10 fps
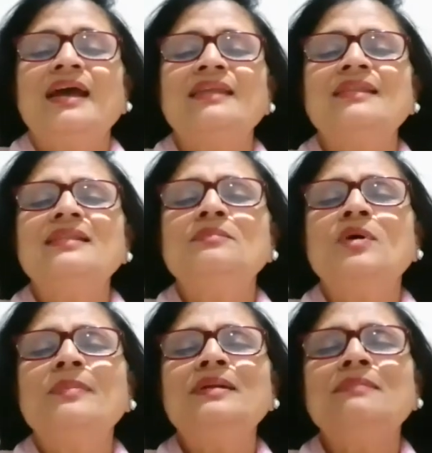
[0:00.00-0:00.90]
And then the
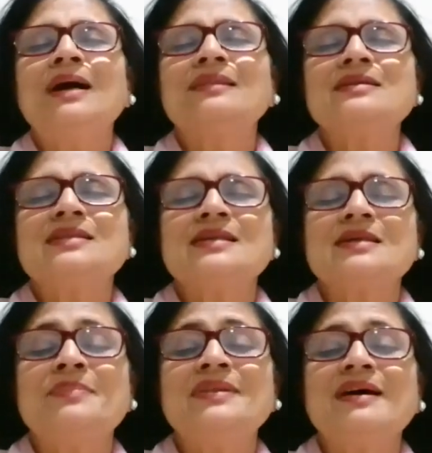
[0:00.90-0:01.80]
moment Mata says
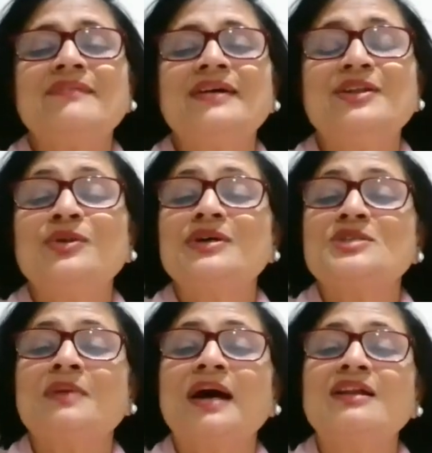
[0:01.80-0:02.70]
Abhita word, a
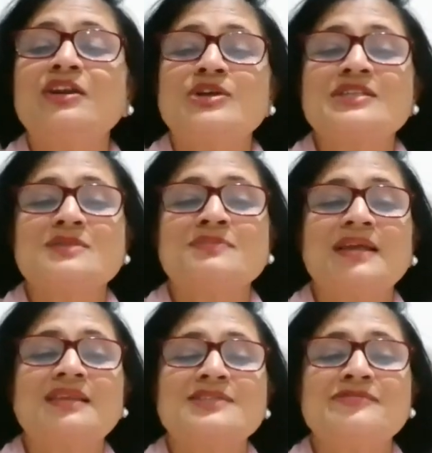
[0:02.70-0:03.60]
smile crosses
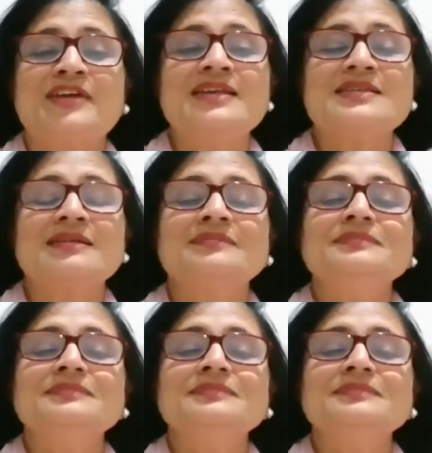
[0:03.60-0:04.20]
Mata's face.